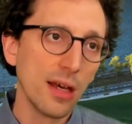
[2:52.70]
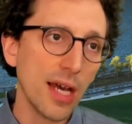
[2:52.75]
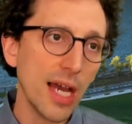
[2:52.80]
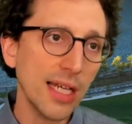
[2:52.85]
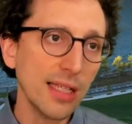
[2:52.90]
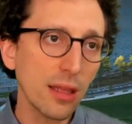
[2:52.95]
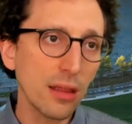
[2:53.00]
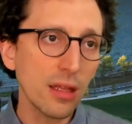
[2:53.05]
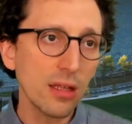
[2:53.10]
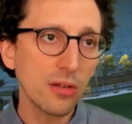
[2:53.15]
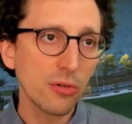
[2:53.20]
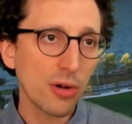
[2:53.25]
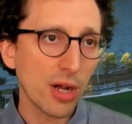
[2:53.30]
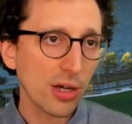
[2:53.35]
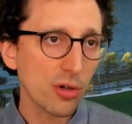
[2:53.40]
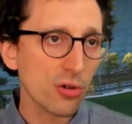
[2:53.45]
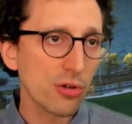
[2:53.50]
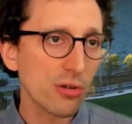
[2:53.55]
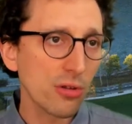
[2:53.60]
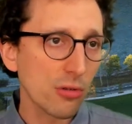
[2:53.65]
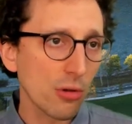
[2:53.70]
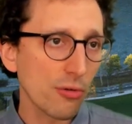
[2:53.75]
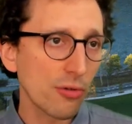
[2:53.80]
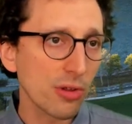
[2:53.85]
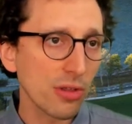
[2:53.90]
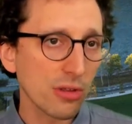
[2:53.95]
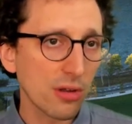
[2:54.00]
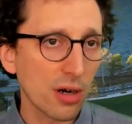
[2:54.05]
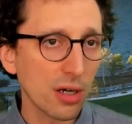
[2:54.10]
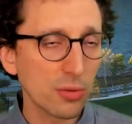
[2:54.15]
ATIS interactions
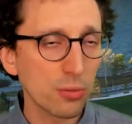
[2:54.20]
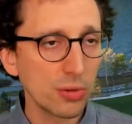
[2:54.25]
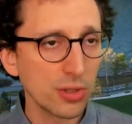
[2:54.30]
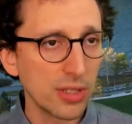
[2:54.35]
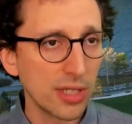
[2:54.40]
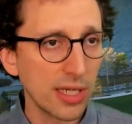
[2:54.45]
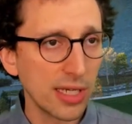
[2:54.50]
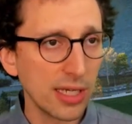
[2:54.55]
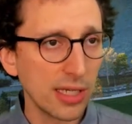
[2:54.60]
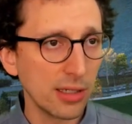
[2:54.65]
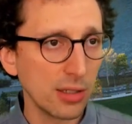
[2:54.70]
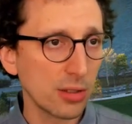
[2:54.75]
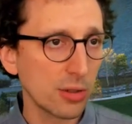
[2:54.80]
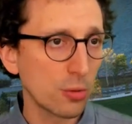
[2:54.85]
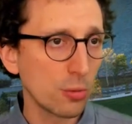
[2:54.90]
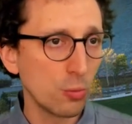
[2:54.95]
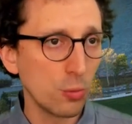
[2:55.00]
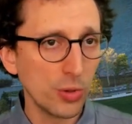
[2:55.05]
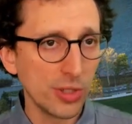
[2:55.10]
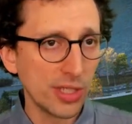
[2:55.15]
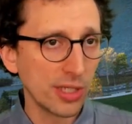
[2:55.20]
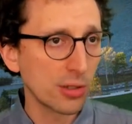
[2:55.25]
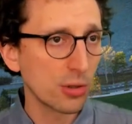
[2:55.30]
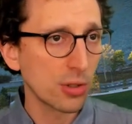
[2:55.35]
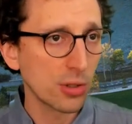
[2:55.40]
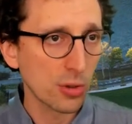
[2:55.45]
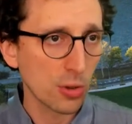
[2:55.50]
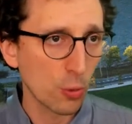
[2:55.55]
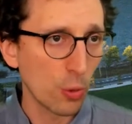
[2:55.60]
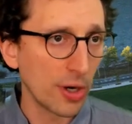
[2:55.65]
often start with a
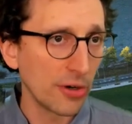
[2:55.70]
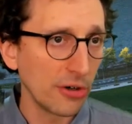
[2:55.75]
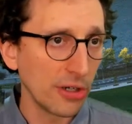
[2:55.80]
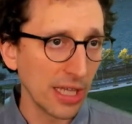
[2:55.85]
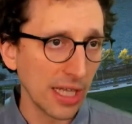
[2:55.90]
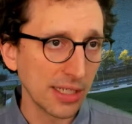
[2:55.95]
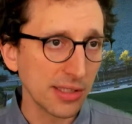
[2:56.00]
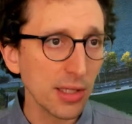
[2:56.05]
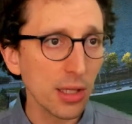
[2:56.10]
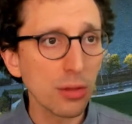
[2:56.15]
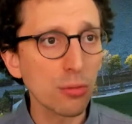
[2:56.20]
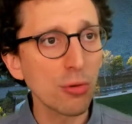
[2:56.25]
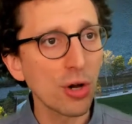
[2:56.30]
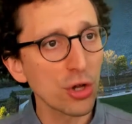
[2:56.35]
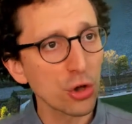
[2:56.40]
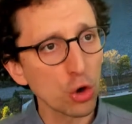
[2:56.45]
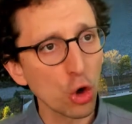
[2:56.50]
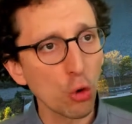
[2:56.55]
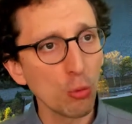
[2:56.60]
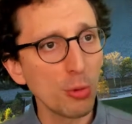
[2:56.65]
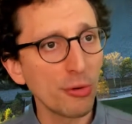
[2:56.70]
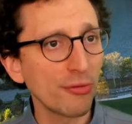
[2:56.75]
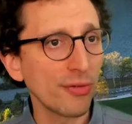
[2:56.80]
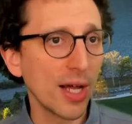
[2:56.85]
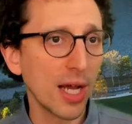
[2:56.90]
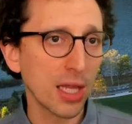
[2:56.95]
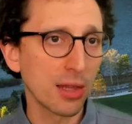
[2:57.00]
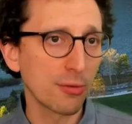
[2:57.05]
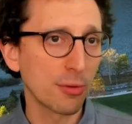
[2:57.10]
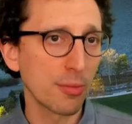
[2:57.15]
query like this one: show me
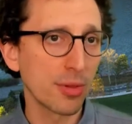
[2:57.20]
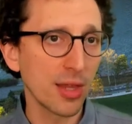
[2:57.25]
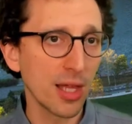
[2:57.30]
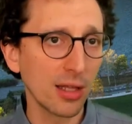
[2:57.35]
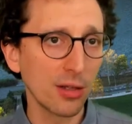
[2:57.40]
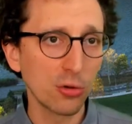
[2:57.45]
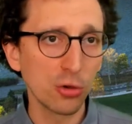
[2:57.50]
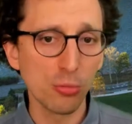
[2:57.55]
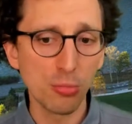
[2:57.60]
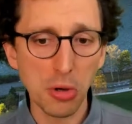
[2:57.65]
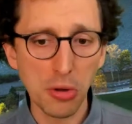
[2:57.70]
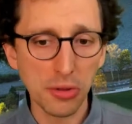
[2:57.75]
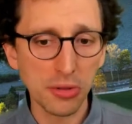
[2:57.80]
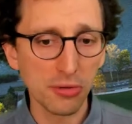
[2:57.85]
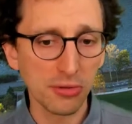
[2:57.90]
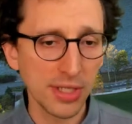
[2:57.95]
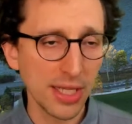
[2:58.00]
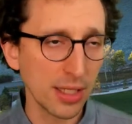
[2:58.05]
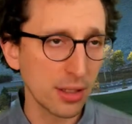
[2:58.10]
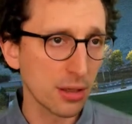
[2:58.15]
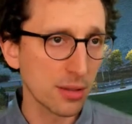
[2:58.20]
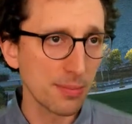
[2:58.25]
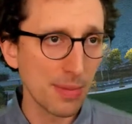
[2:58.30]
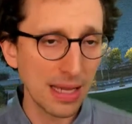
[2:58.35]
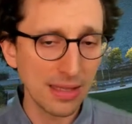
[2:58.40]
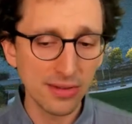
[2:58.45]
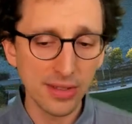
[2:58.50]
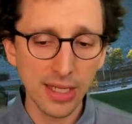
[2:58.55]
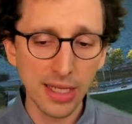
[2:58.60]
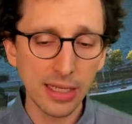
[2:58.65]
flights from Seattle to Boston next
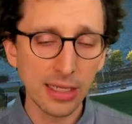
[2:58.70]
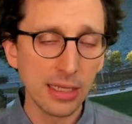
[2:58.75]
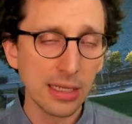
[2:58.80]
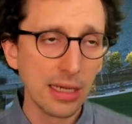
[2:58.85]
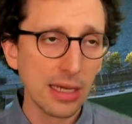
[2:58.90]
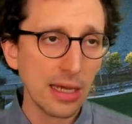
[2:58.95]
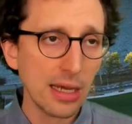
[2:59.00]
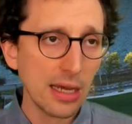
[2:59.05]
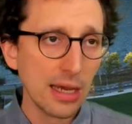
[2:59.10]
Monday.